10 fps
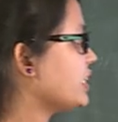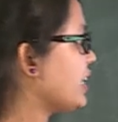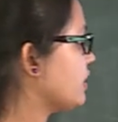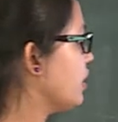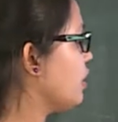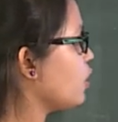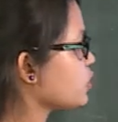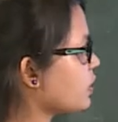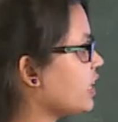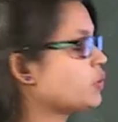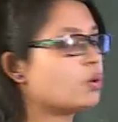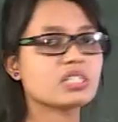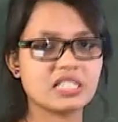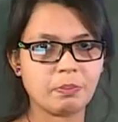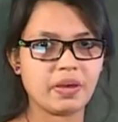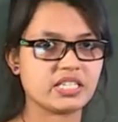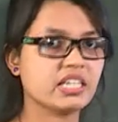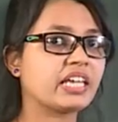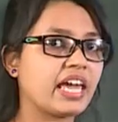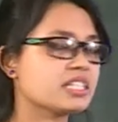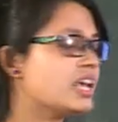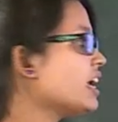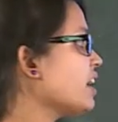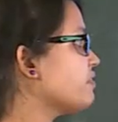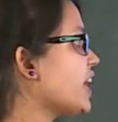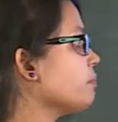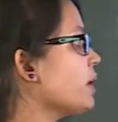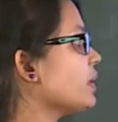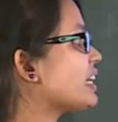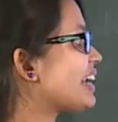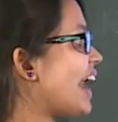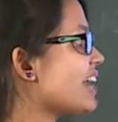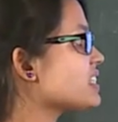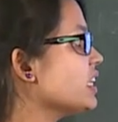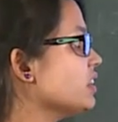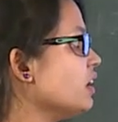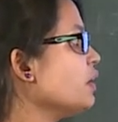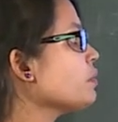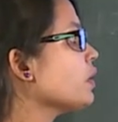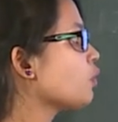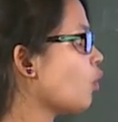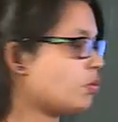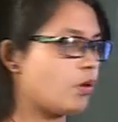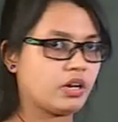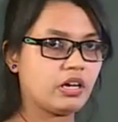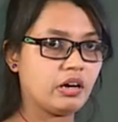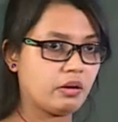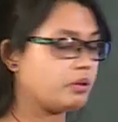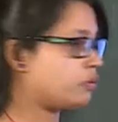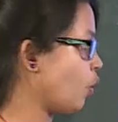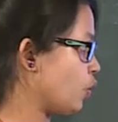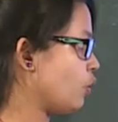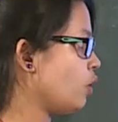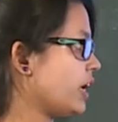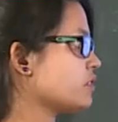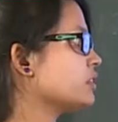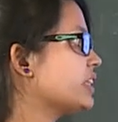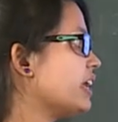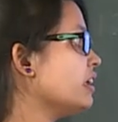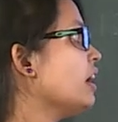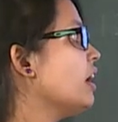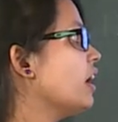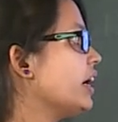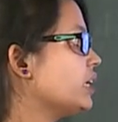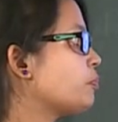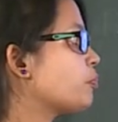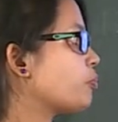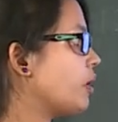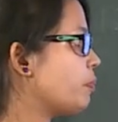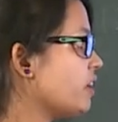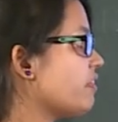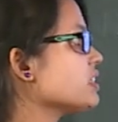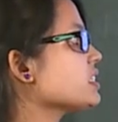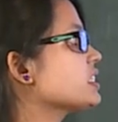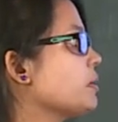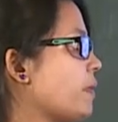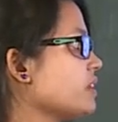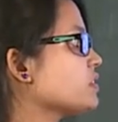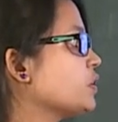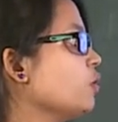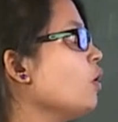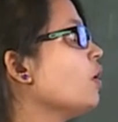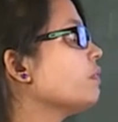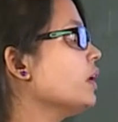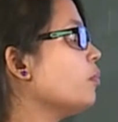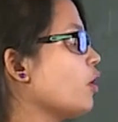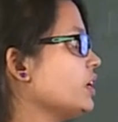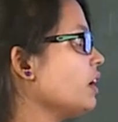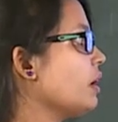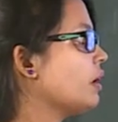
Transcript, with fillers: That also controls seepage in case if there may be cracks in the core body core. Okay, so there it prevents the seepage through the body.